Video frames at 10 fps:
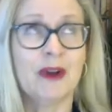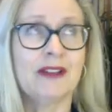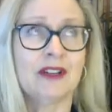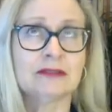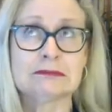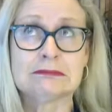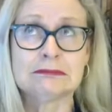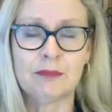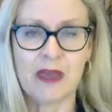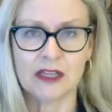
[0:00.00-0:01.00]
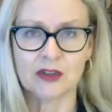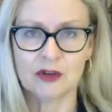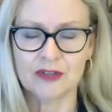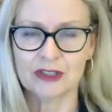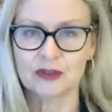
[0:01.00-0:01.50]
waiver, mm,
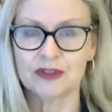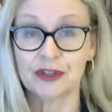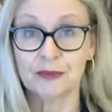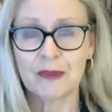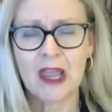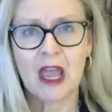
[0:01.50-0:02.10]
contract law joke.